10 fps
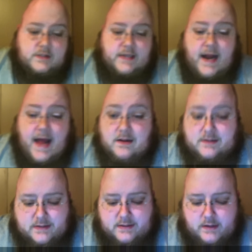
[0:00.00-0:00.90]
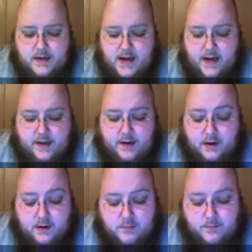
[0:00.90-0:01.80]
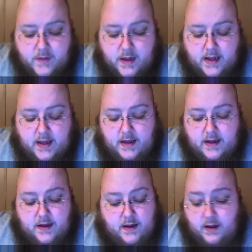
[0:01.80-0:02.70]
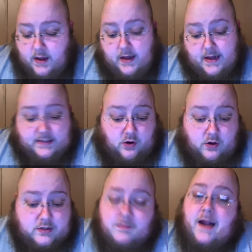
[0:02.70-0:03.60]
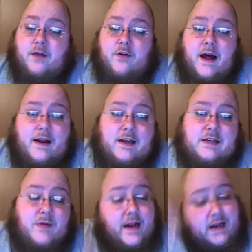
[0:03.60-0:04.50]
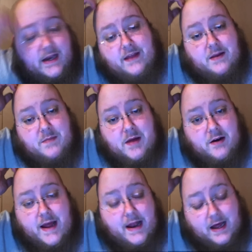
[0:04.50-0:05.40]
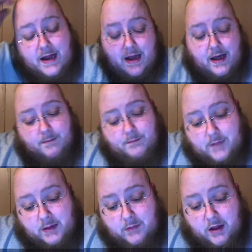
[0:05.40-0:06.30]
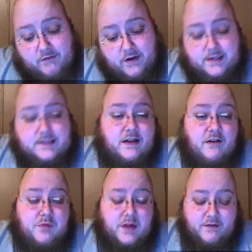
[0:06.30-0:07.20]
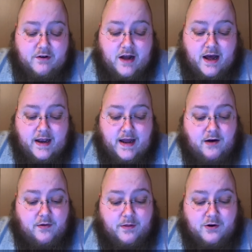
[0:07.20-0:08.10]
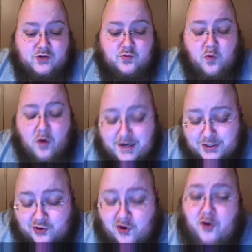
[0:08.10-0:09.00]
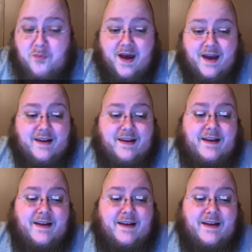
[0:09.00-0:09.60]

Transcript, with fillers: it's eight ounces, and um, it's awesome. I don't know how to explain it anything better than that. I, I'm, I'm loving this stuff, believe it or not. Now, there's one drawback,